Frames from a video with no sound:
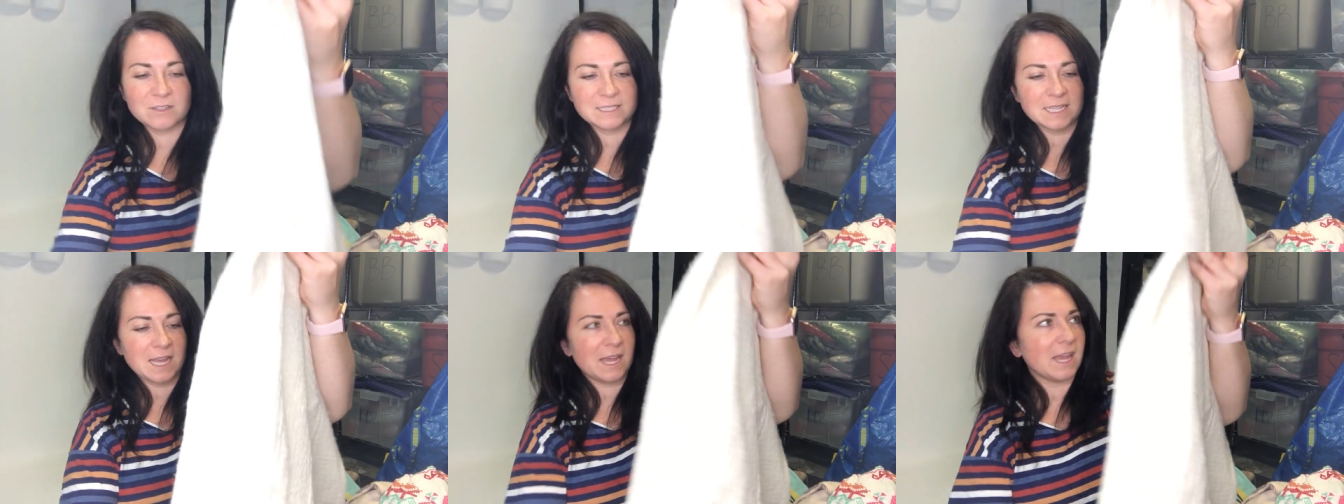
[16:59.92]

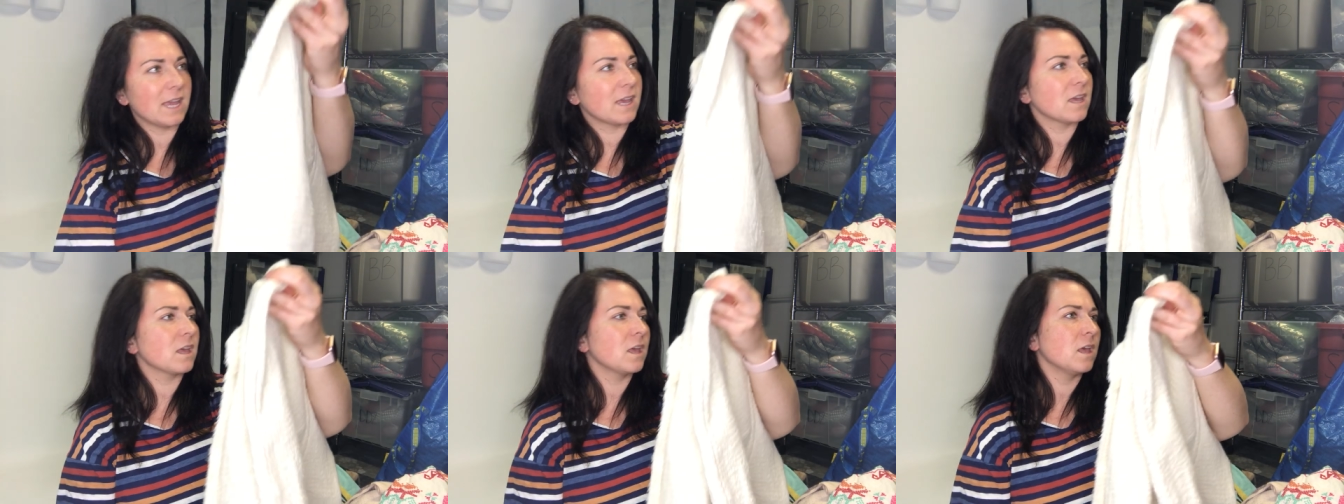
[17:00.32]
looks
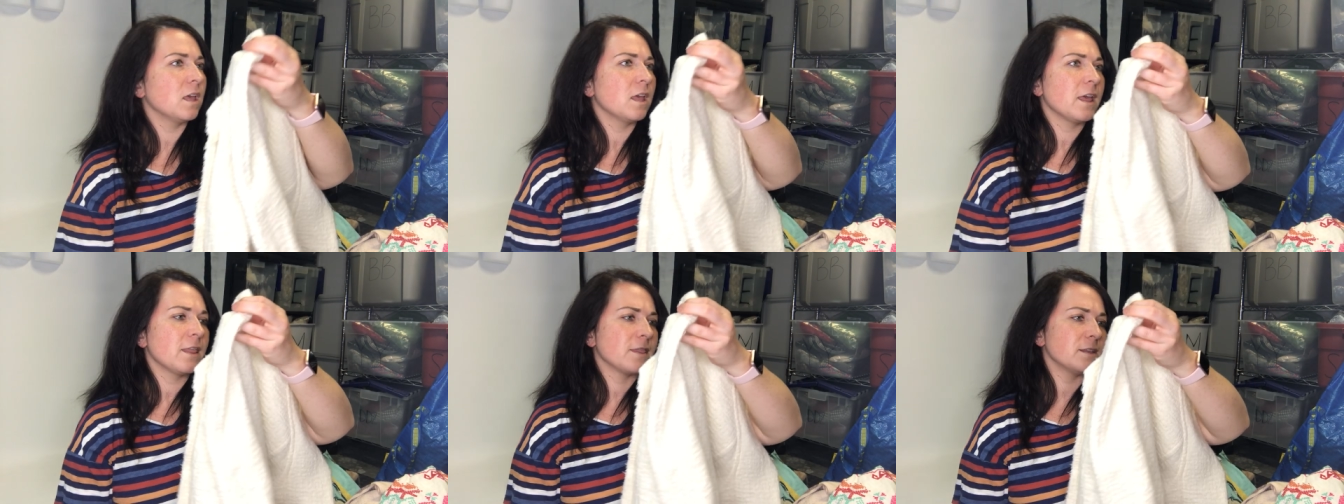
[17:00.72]
like.
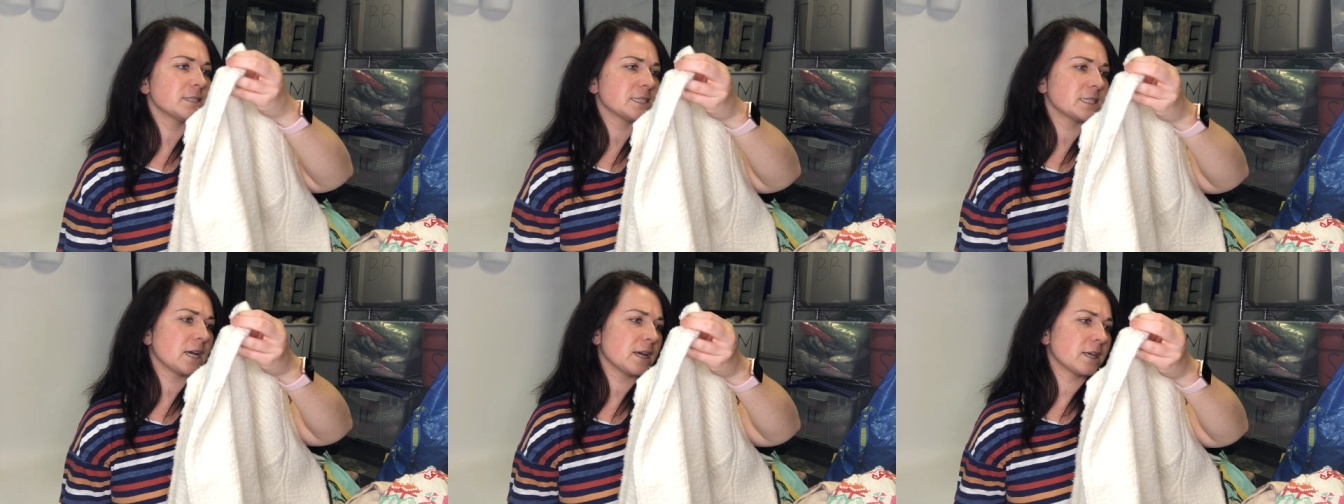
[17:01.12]

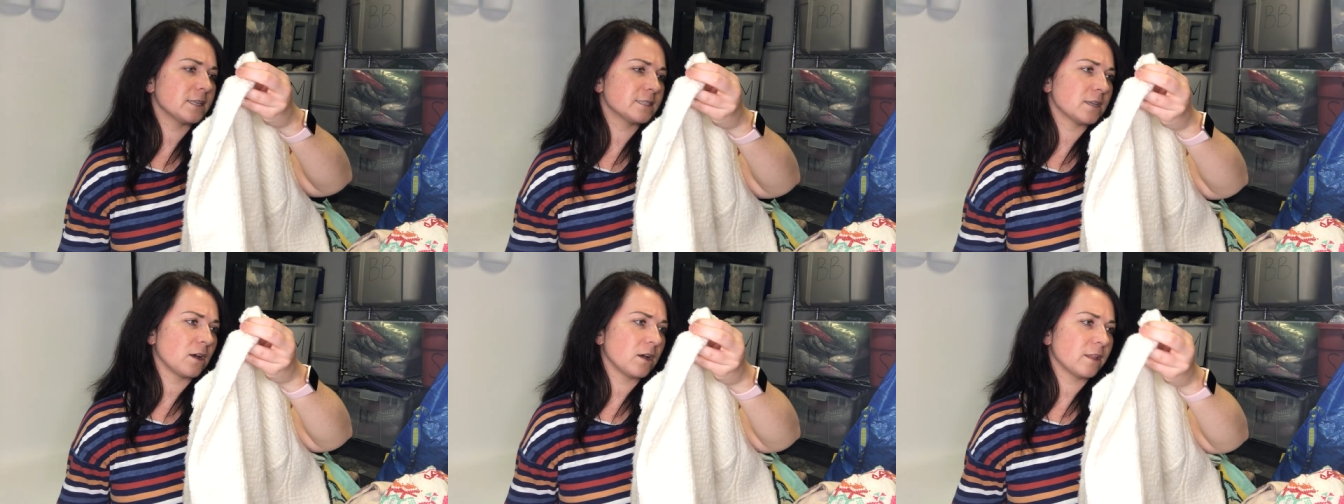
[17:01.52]
This
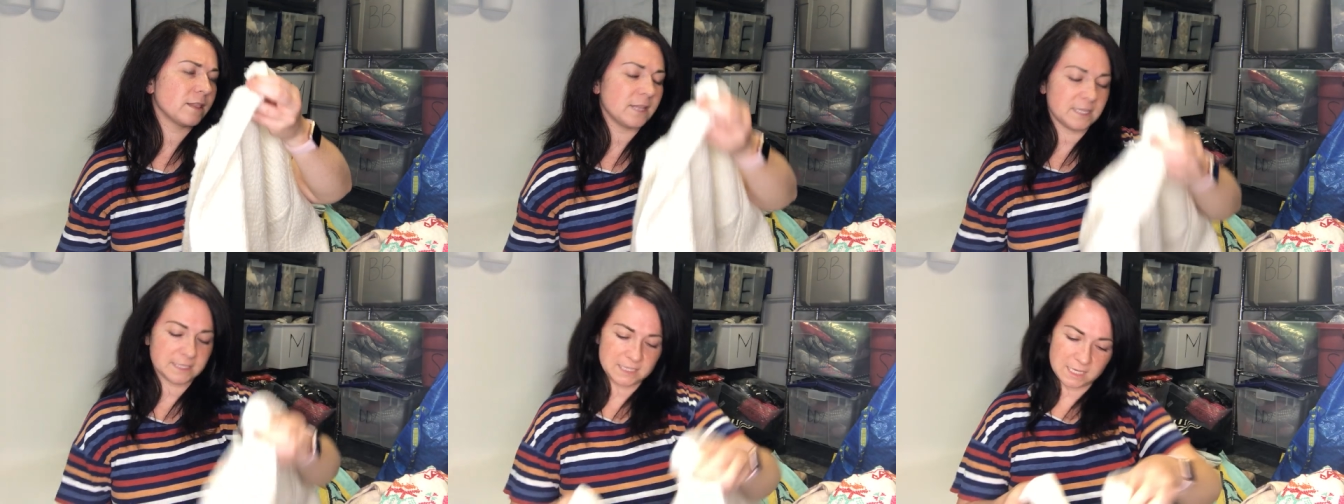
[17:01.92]
size
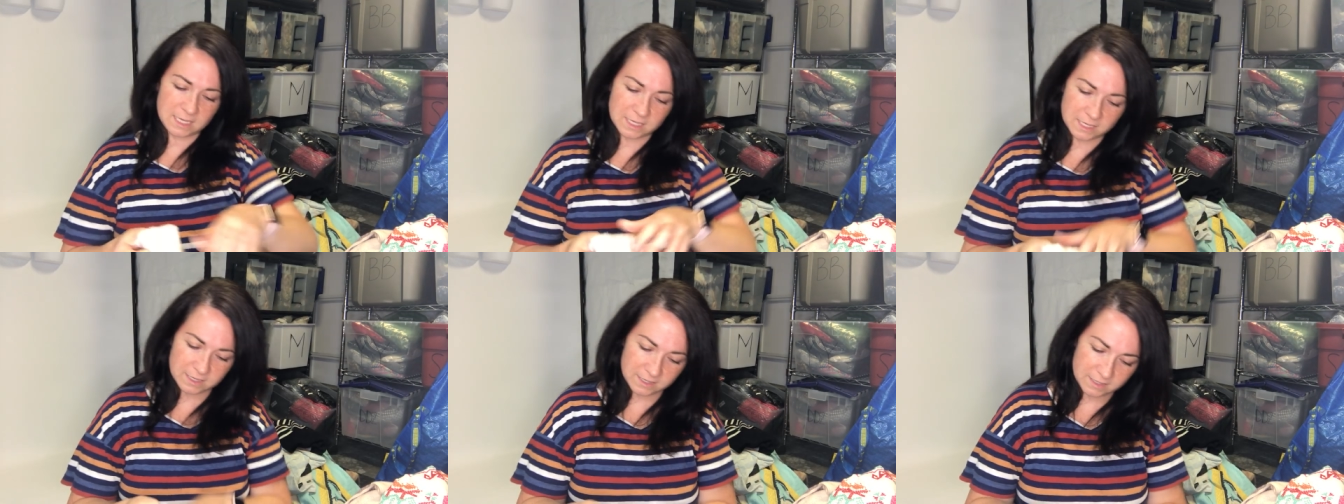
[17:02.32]
on this
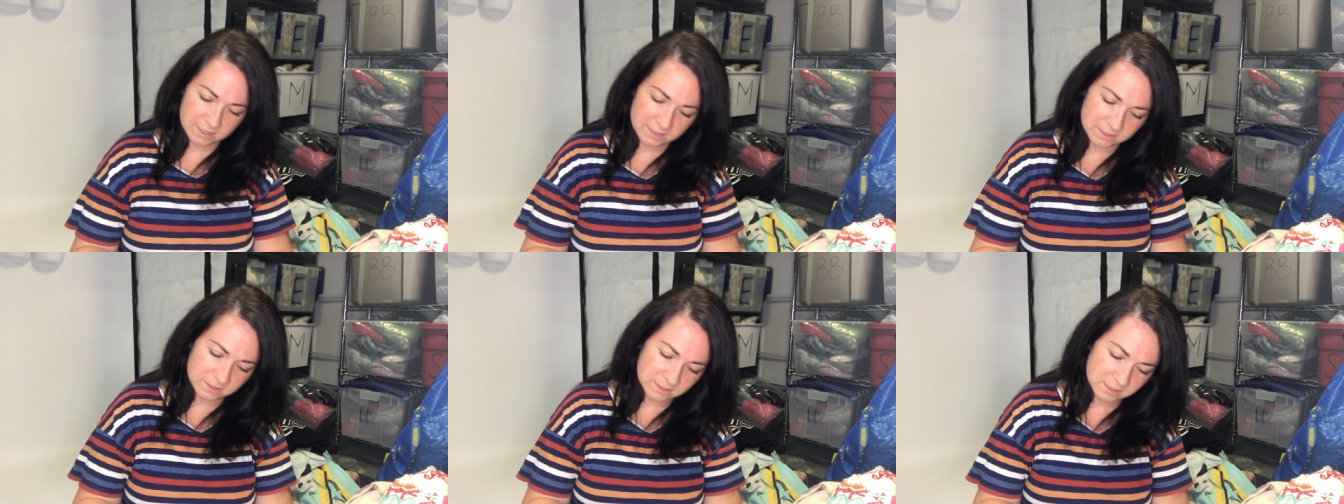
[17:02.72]

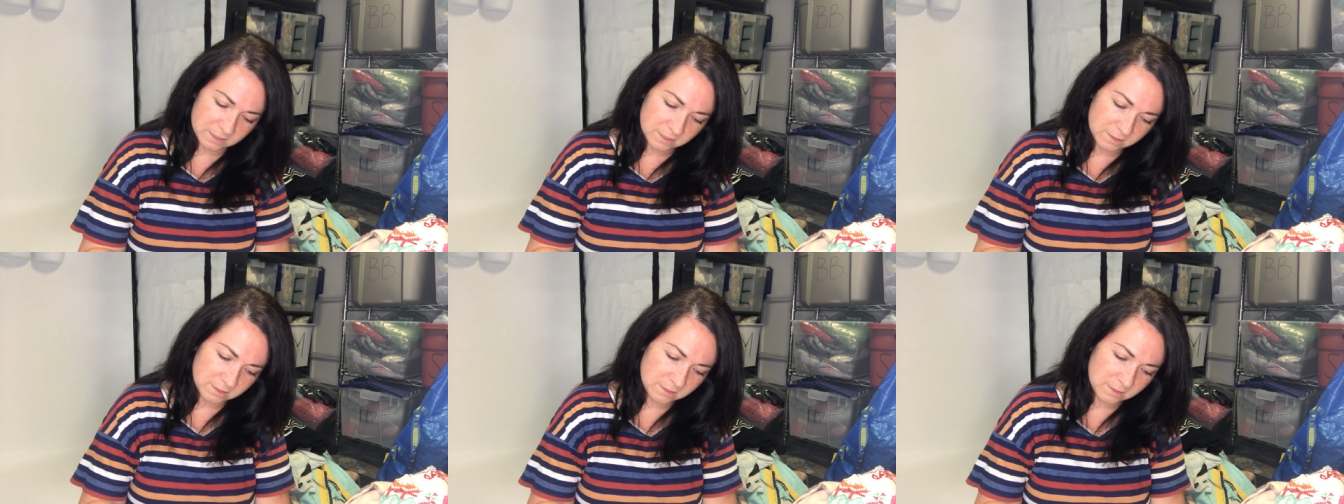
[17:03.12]
is